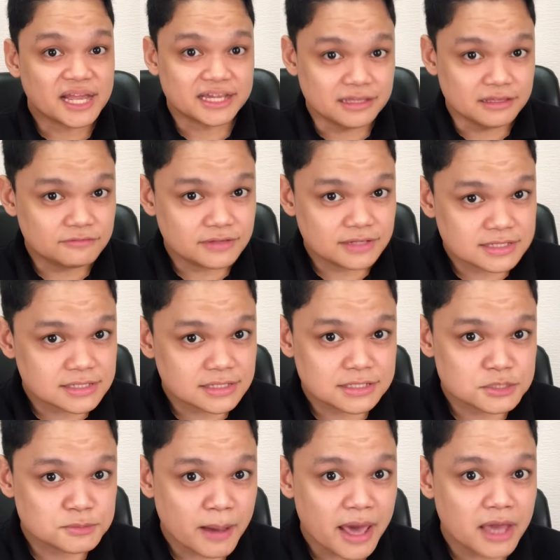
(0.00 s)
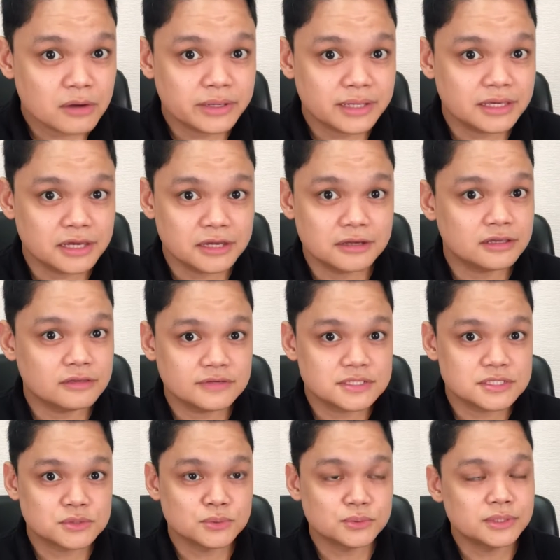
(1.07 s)
Even as an aspiring caregiving
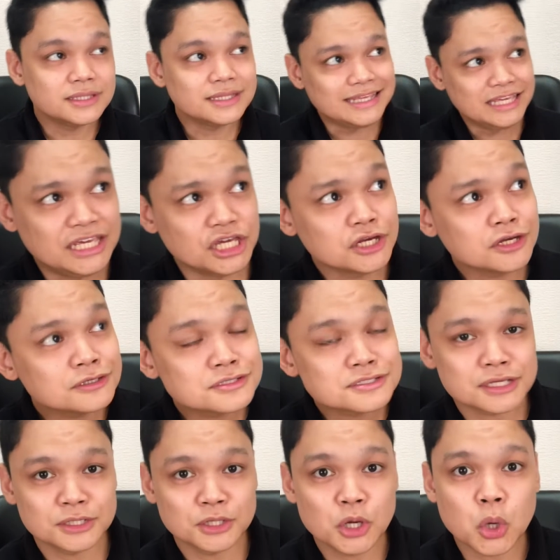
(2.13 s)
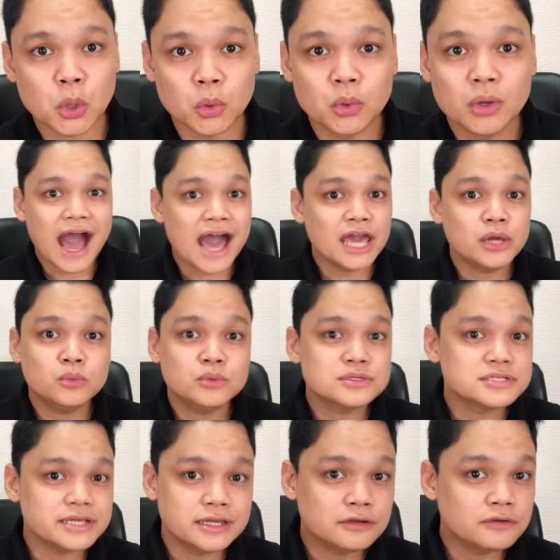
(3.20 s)
student years ago, I was
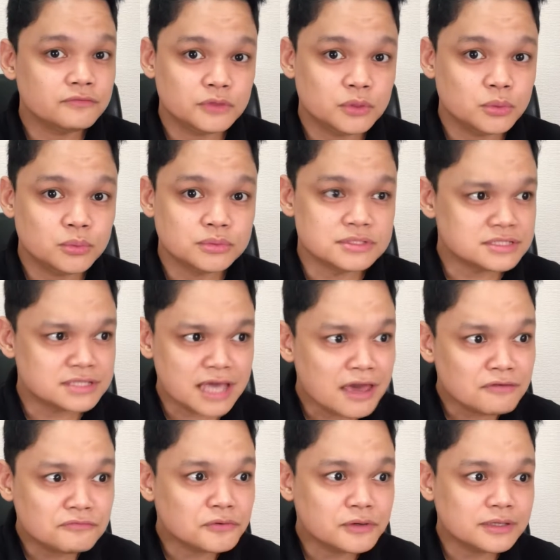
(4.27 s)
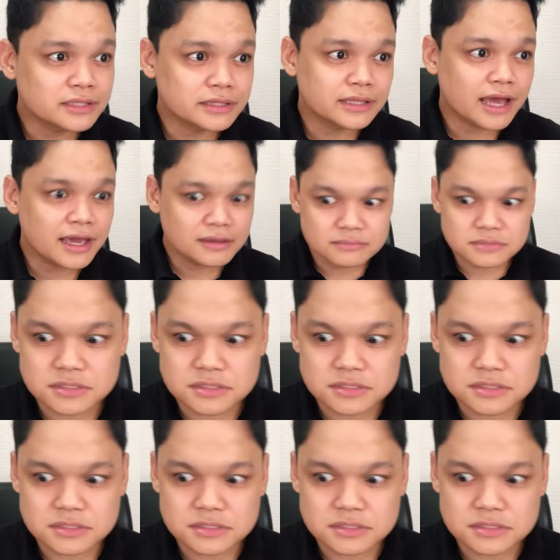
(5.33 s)
interviewed several times,